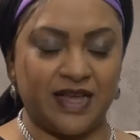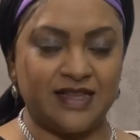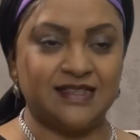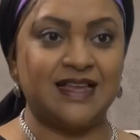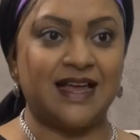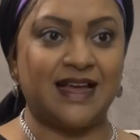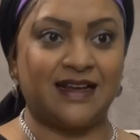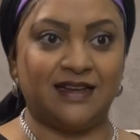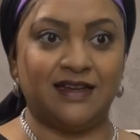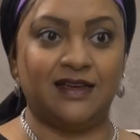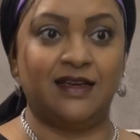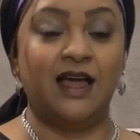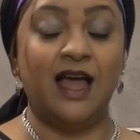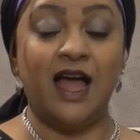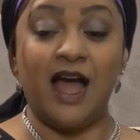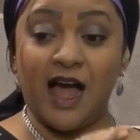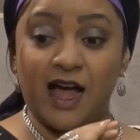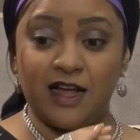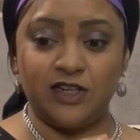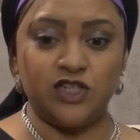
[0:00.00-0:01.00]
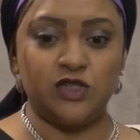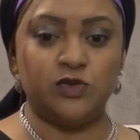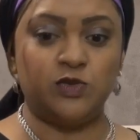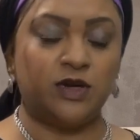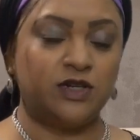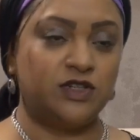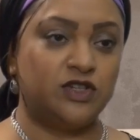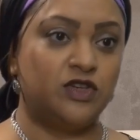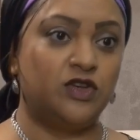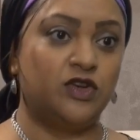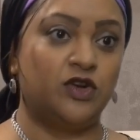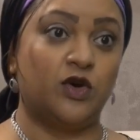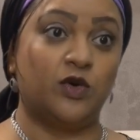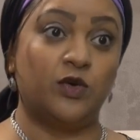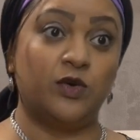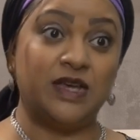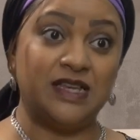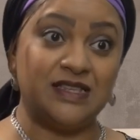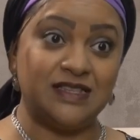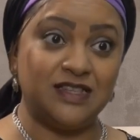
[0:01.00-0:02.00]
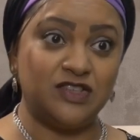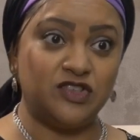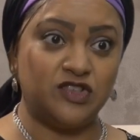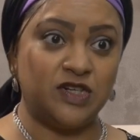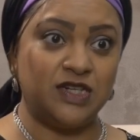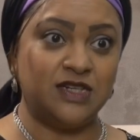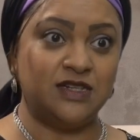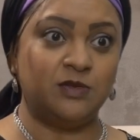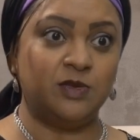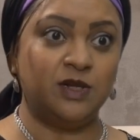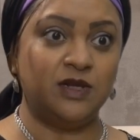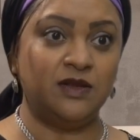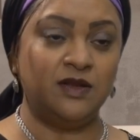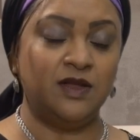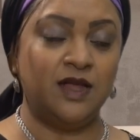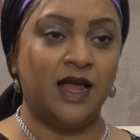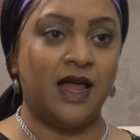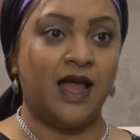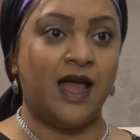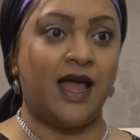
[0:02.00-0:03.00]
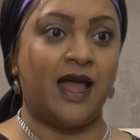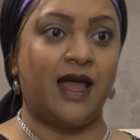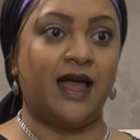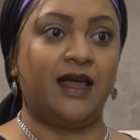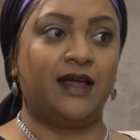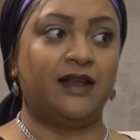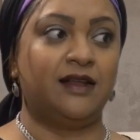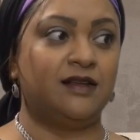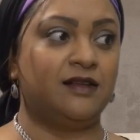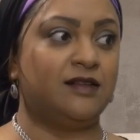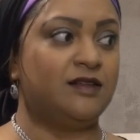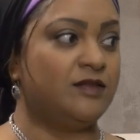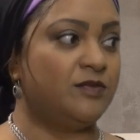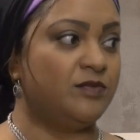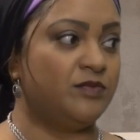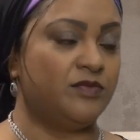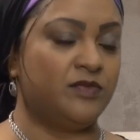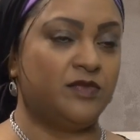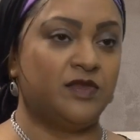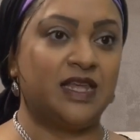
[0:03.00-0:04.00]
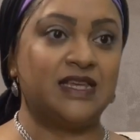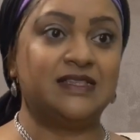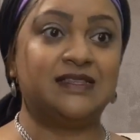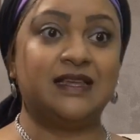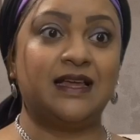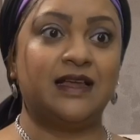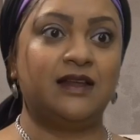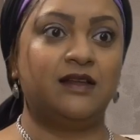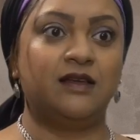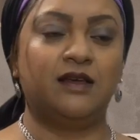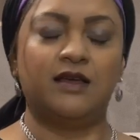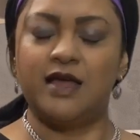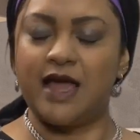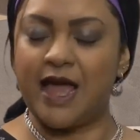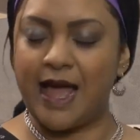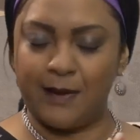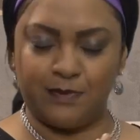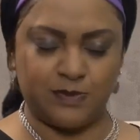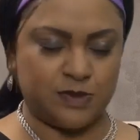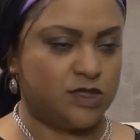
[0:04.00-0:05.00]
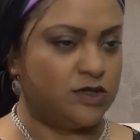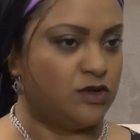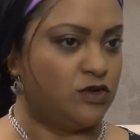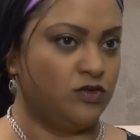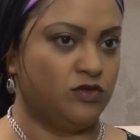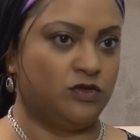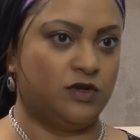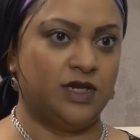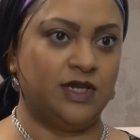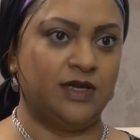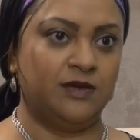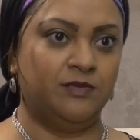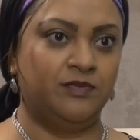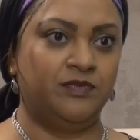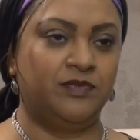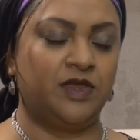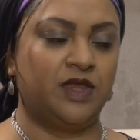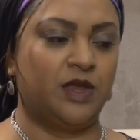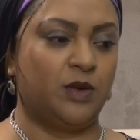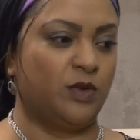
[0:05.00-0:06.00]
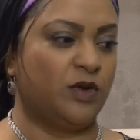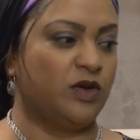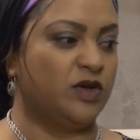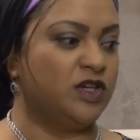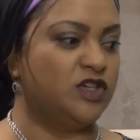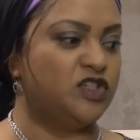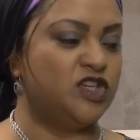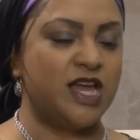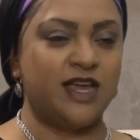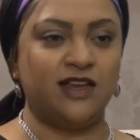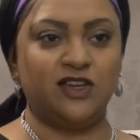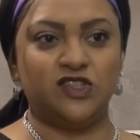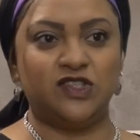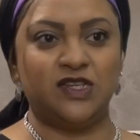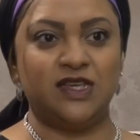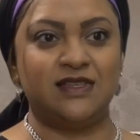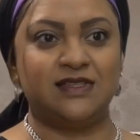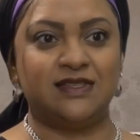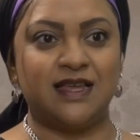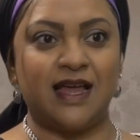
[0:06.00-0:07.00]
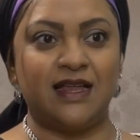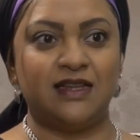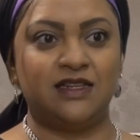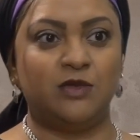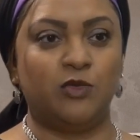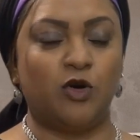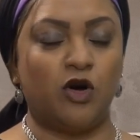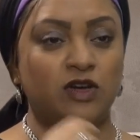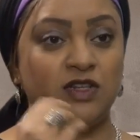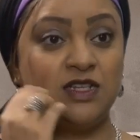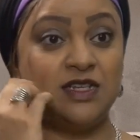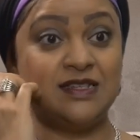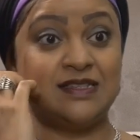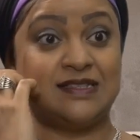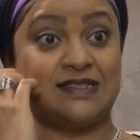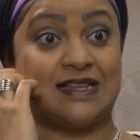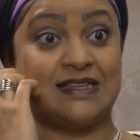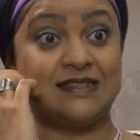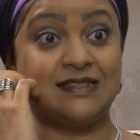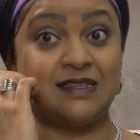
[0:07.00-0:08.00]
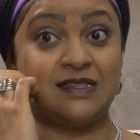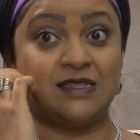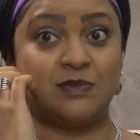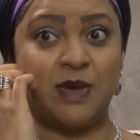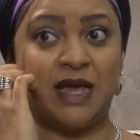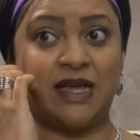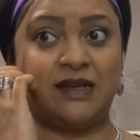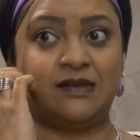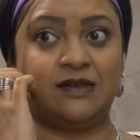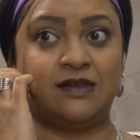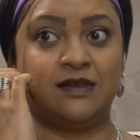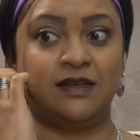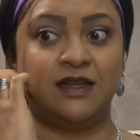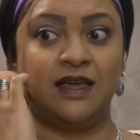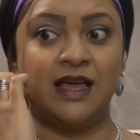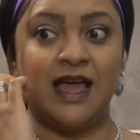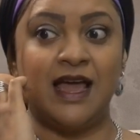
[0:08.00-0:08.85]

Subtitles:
Exactly. I just wanted to know, is it treatable? And they said absolutely. They were going to change these antibiotics. They suspected.